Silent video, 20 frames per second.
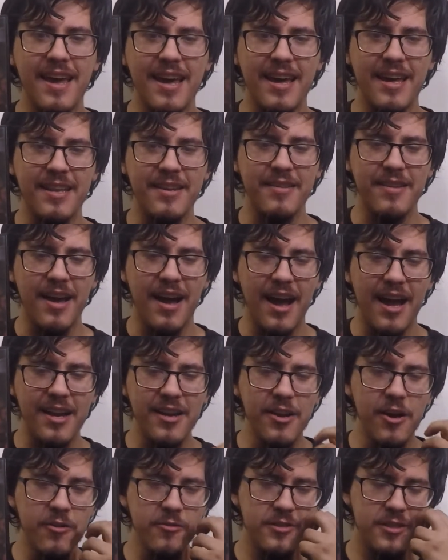And
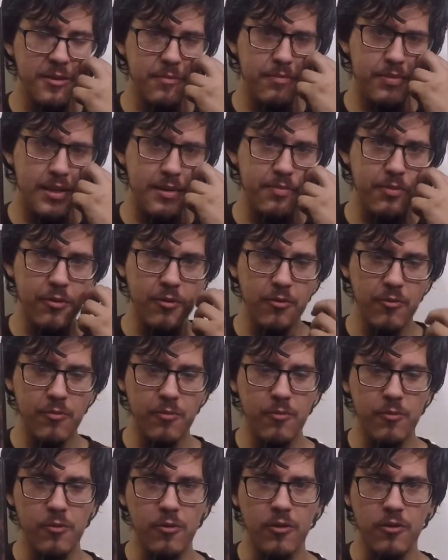I know some
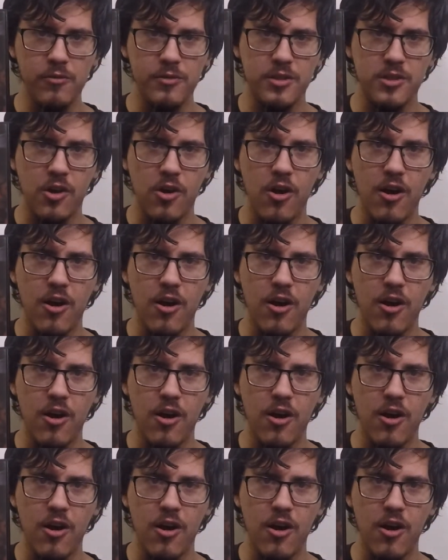people will